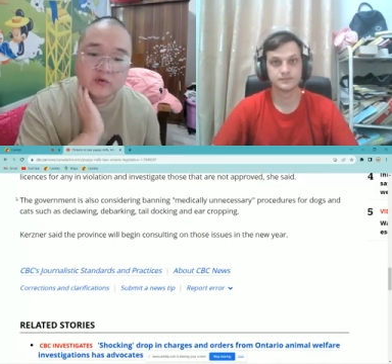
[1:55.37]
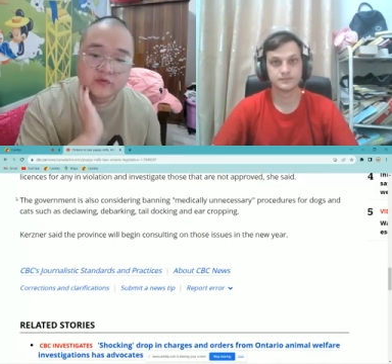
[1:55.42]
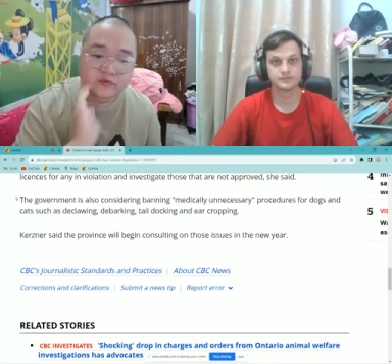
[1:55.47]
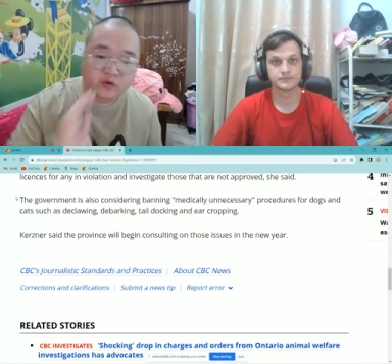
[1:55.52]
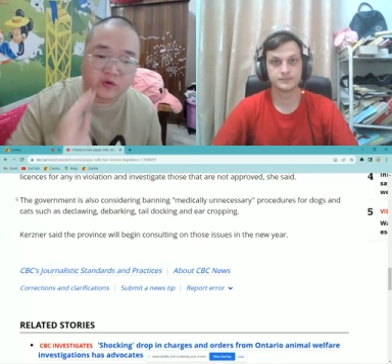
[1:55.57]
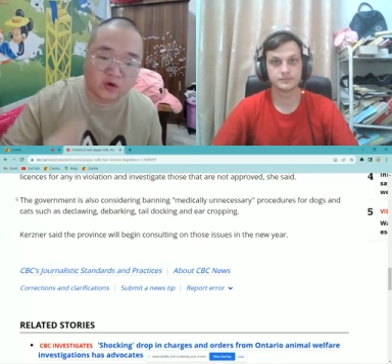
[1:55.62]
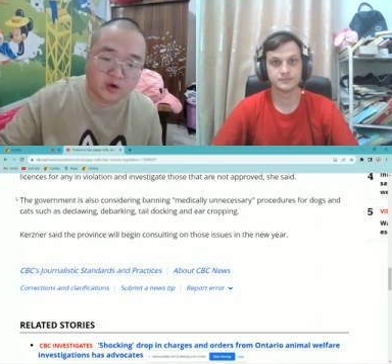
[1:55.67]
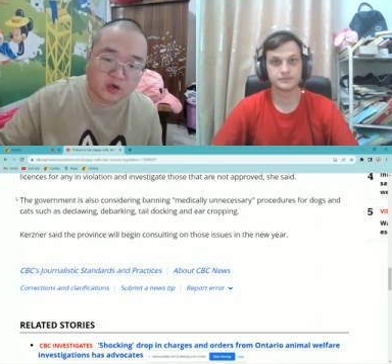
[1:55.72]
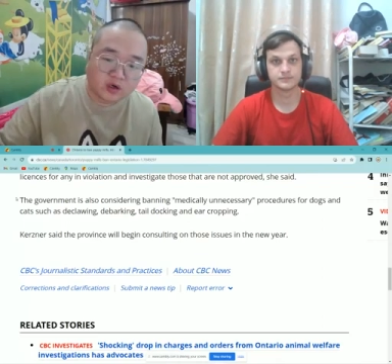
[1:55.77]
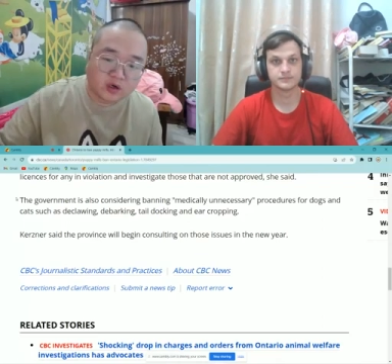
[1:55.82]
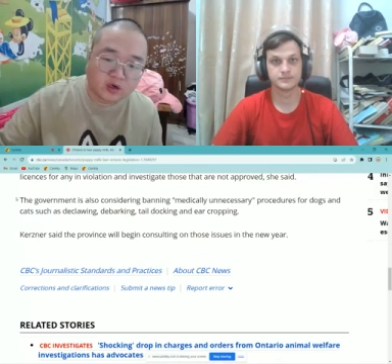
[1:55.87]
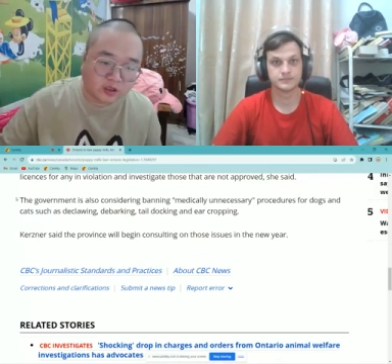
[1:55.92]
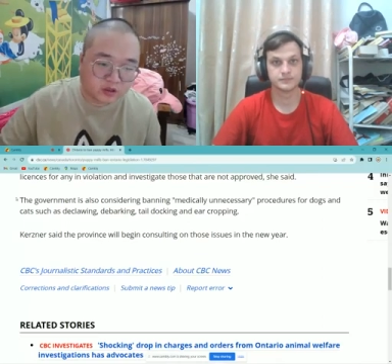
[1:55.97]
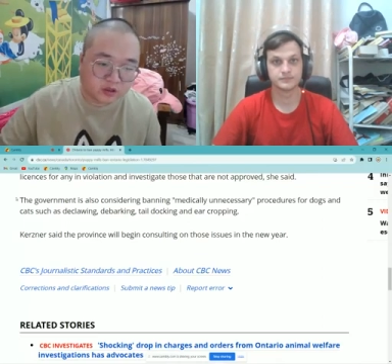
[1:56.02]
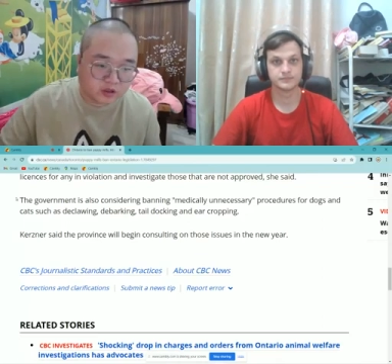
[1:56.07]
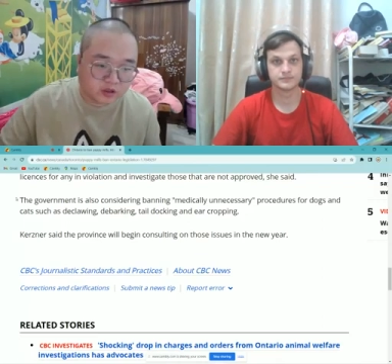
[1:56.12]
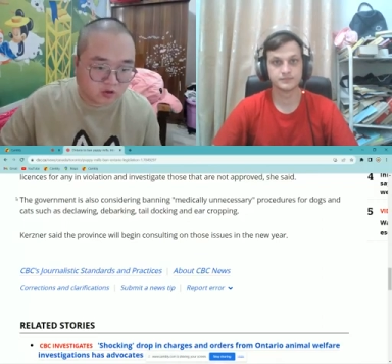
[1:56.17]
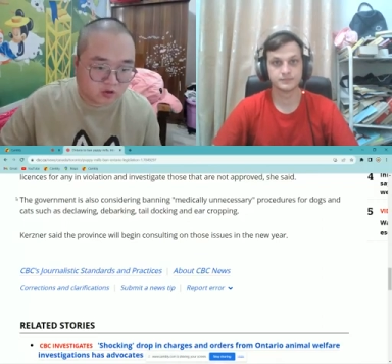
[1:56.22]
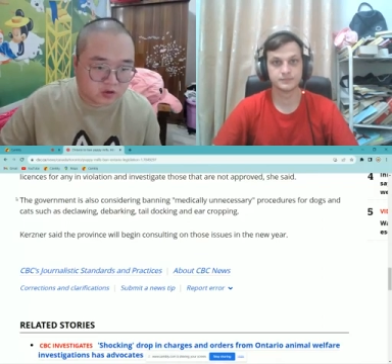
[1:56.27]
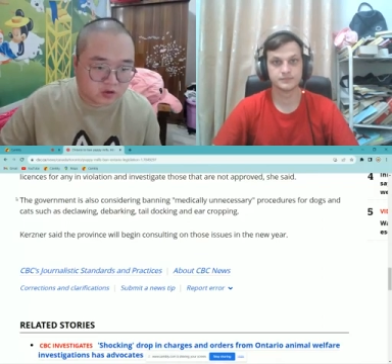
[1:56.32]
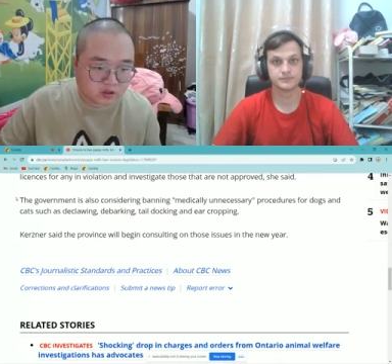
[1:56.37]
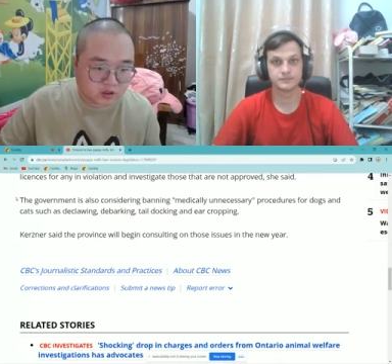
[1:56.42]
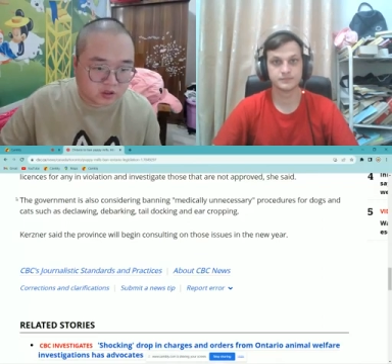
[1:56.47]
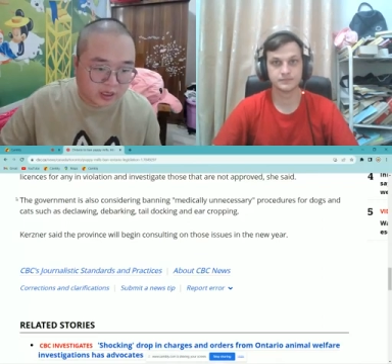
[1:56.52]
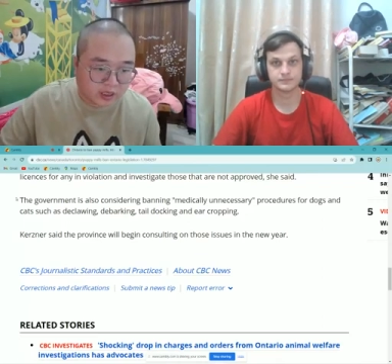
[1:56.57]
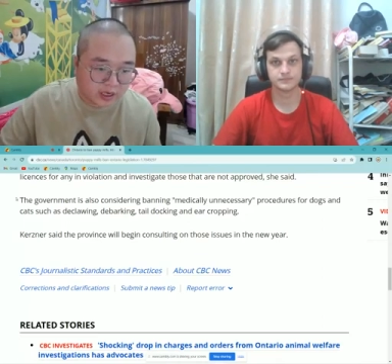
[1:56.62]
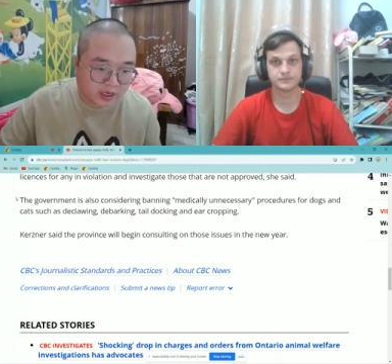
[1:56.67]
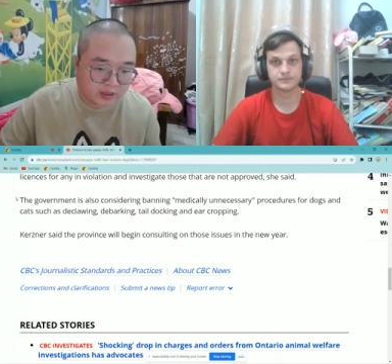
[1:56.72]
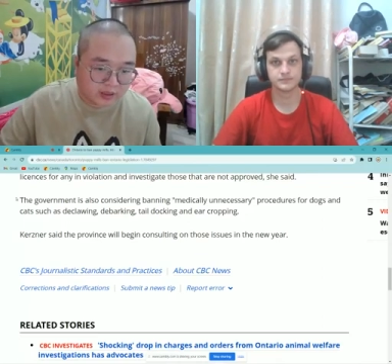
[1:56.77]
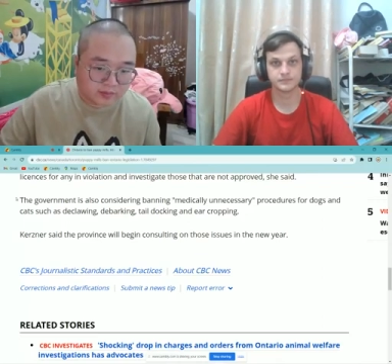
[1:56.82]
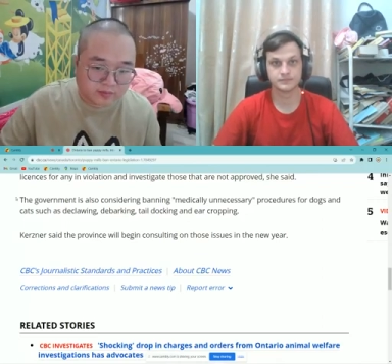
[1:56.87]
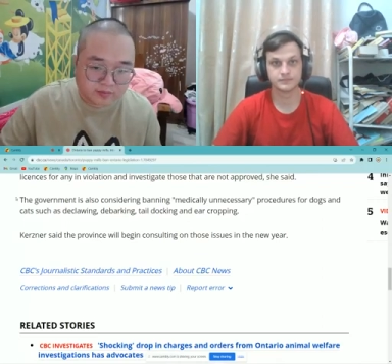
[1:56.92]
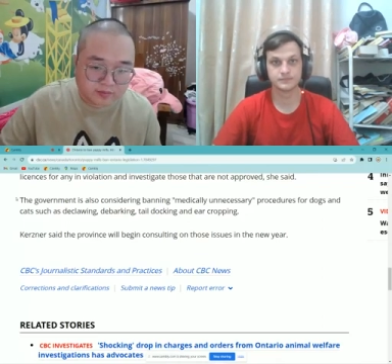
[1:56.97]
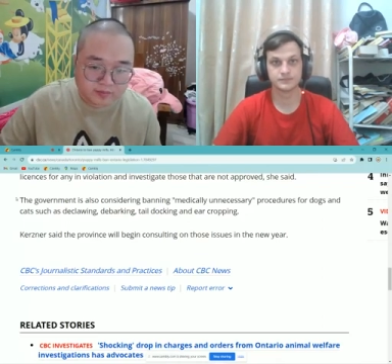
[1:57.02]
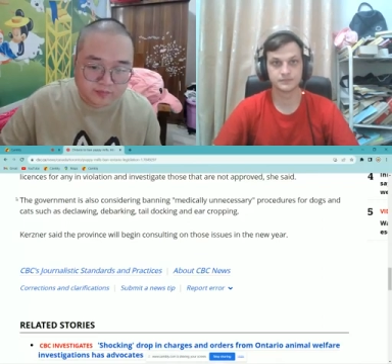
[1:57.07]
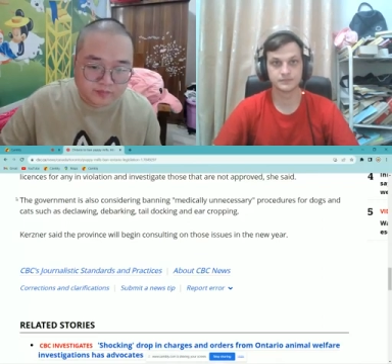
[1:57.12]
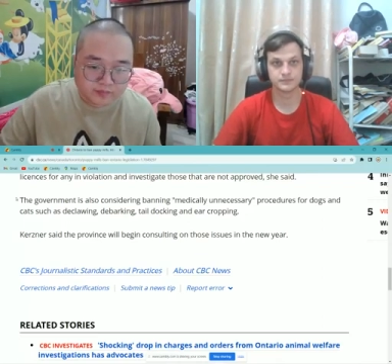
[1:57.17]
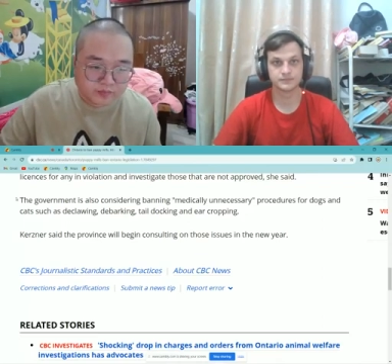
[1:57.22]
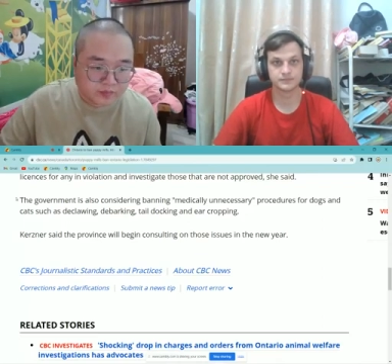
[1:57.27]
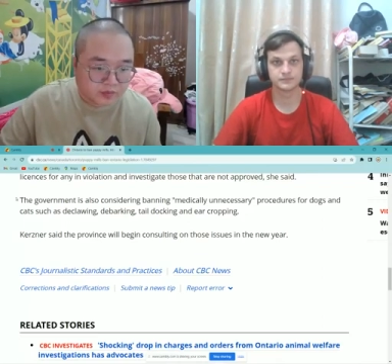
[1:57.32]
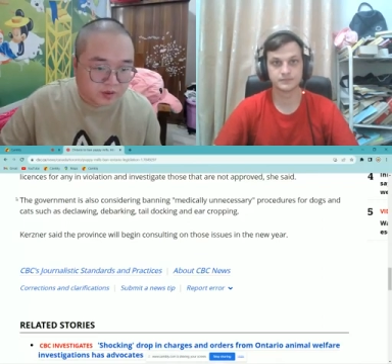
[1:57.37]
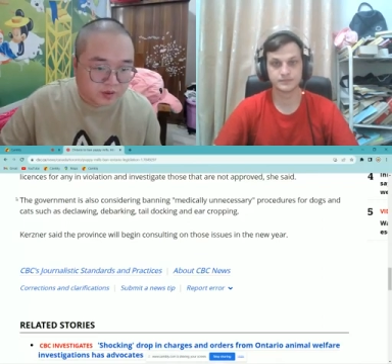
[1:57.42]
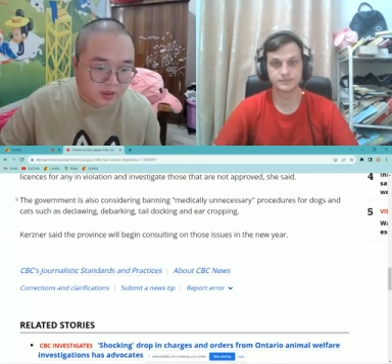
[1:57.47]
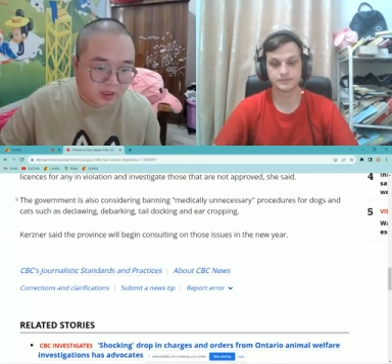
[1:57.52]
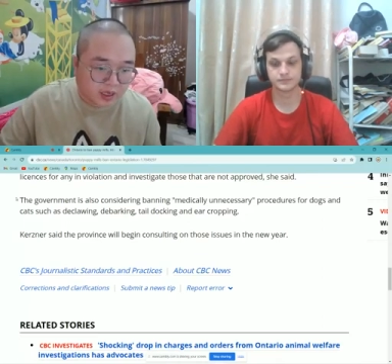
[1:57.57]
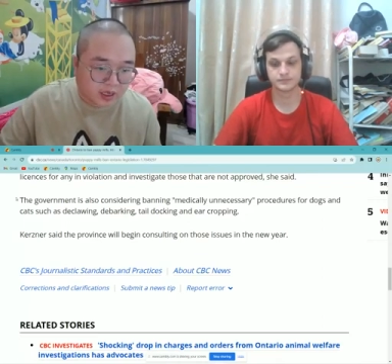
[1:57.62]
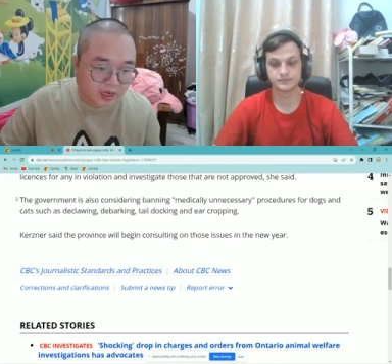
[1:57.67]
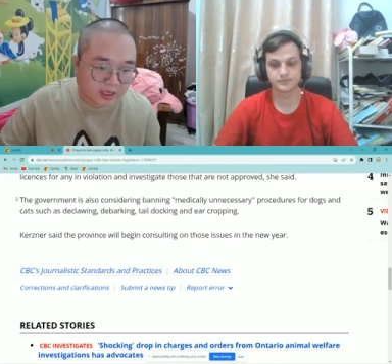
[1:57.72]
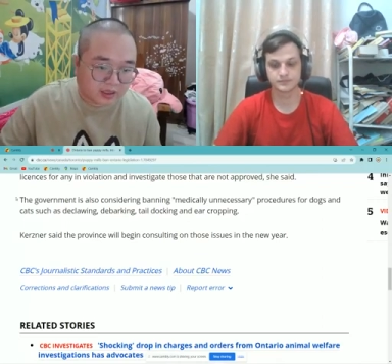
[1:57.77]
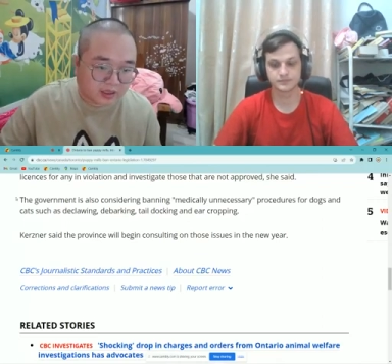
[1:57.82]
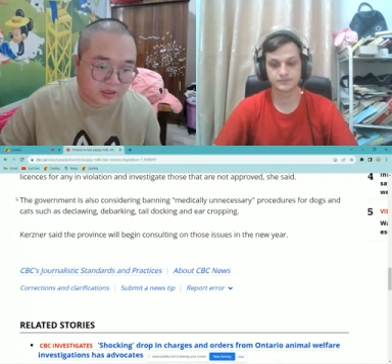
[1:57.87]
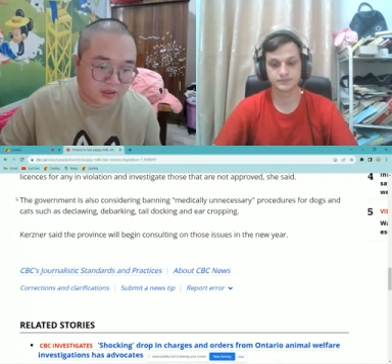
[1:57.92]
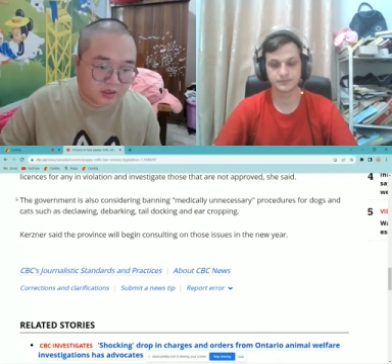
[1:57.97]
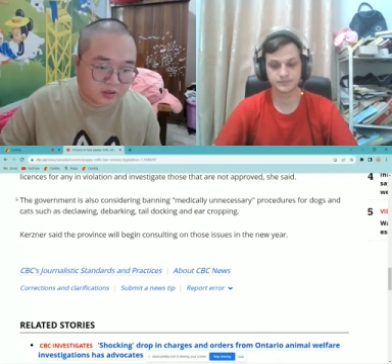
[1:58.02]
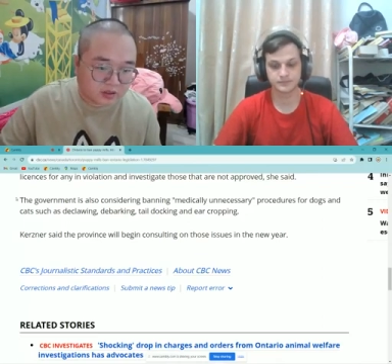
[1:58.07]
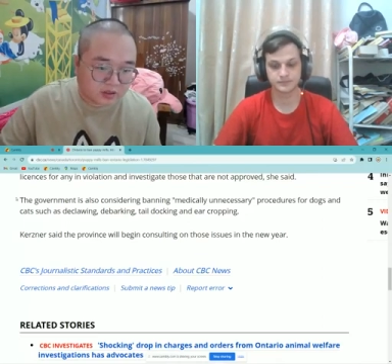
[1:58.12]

for the dogs and cats,